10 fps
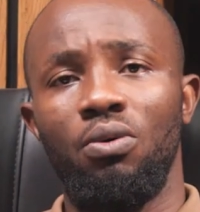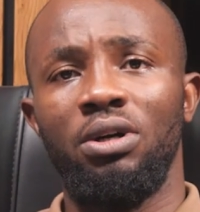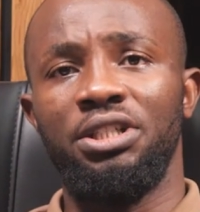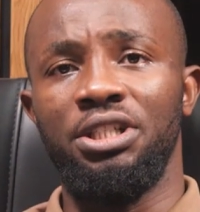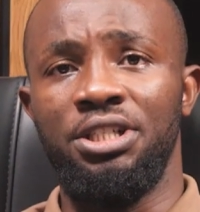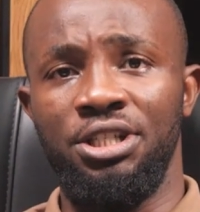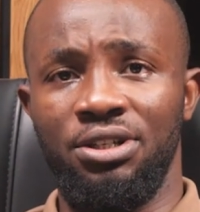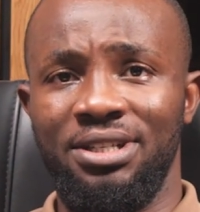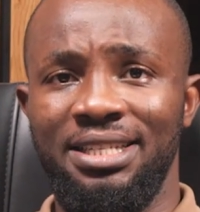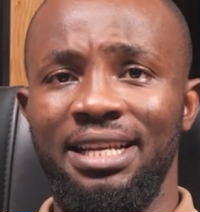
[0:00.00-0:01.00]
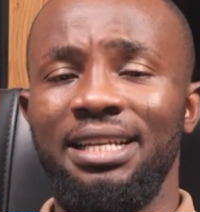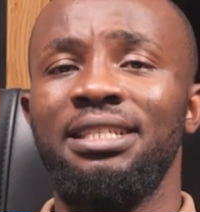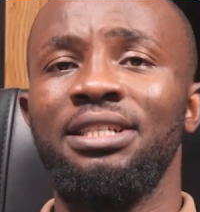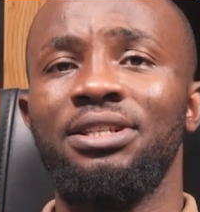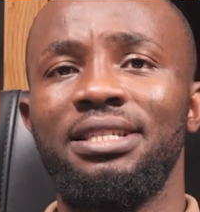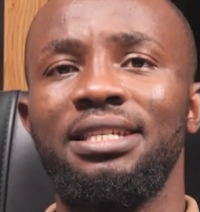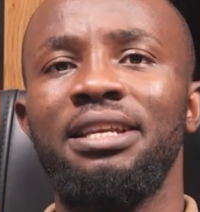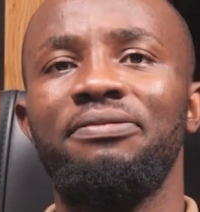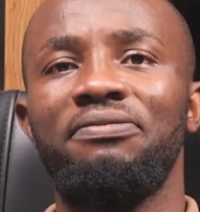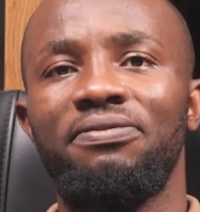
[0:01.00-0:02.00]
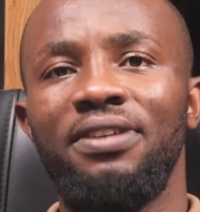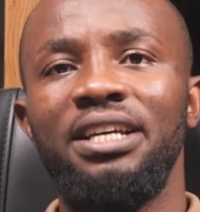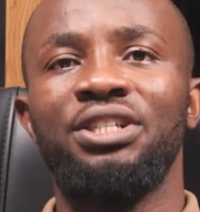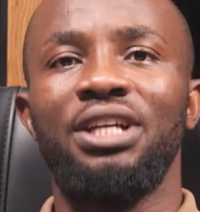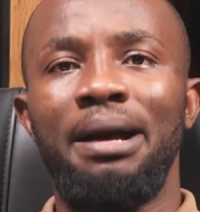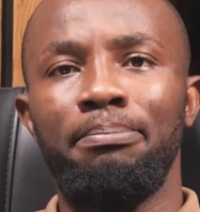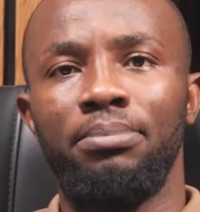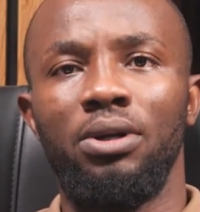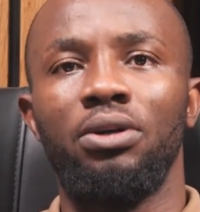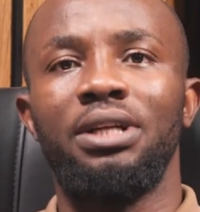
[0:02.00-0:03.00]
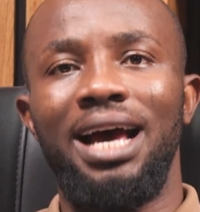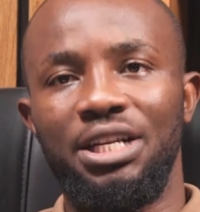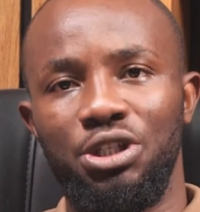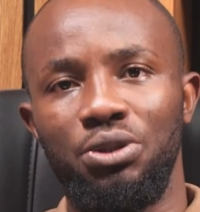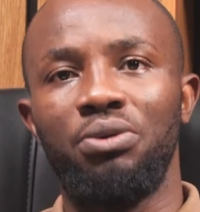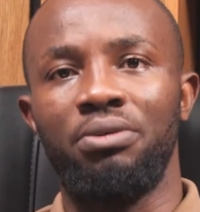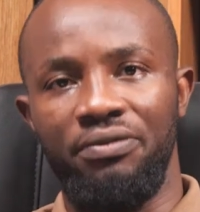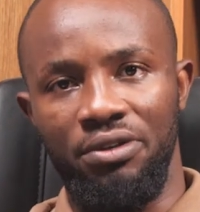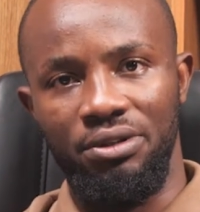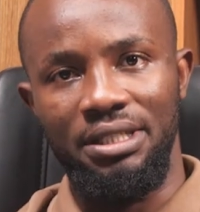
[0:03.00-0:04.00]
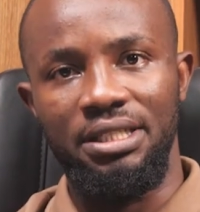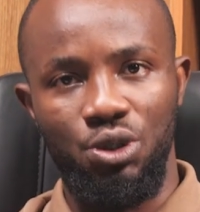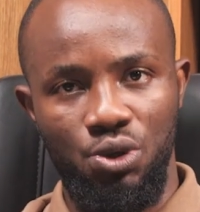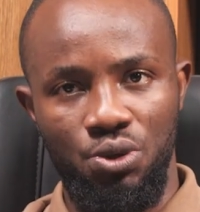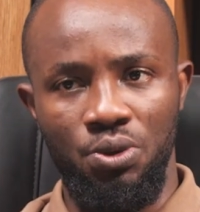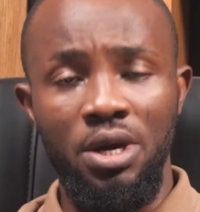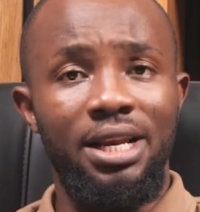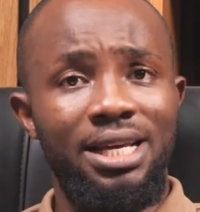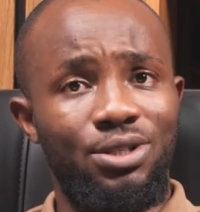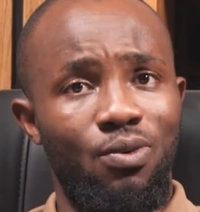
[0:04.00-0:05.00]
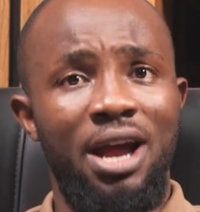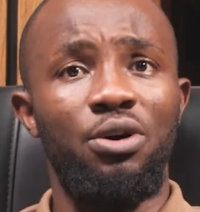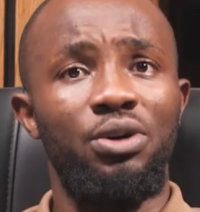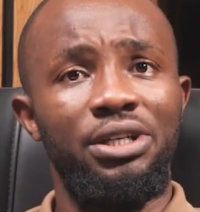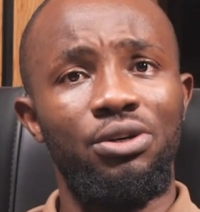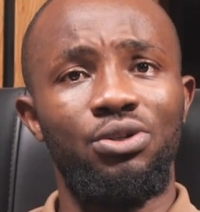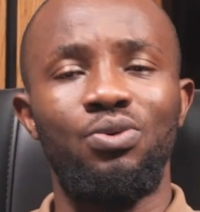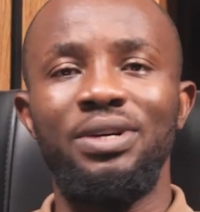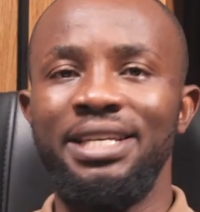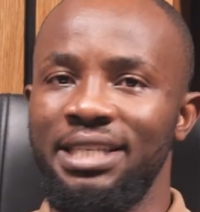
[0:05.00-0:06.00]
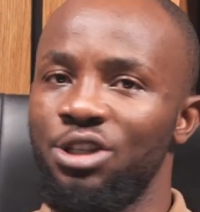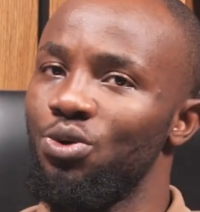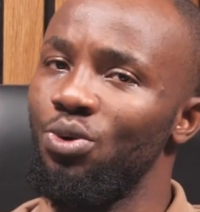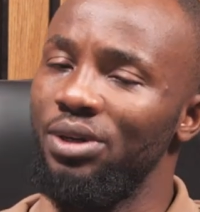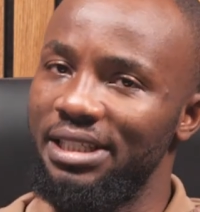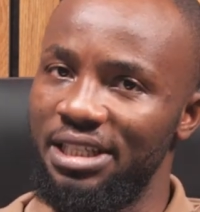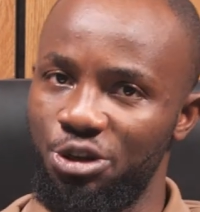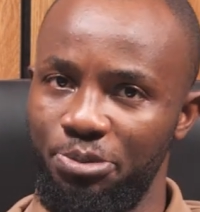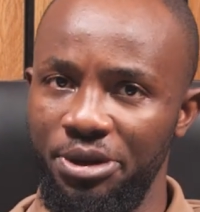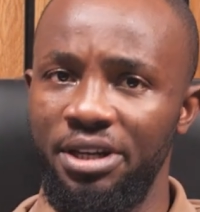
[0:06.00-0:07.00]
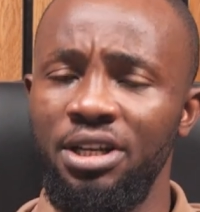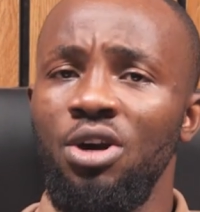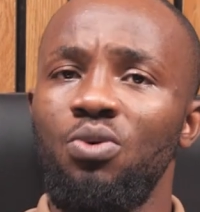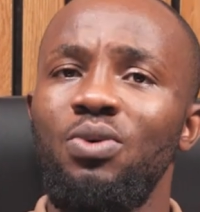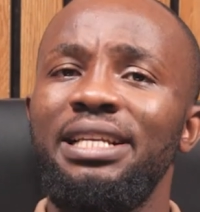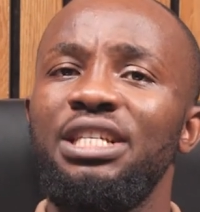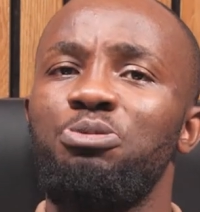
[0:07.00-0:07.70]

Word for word: what did Jesus say? Jesus said, flesh and blood has not revealed this to you. That's why Holy Ghost School is a school in the Spirit, where the